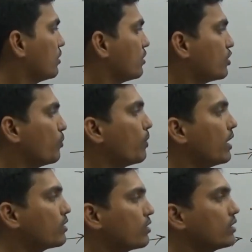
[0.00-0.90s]

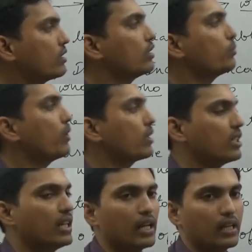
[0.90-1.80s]
stipulates third
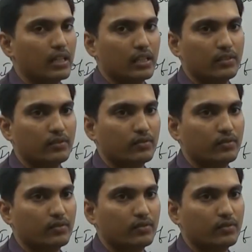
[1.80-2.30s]
party guarantee.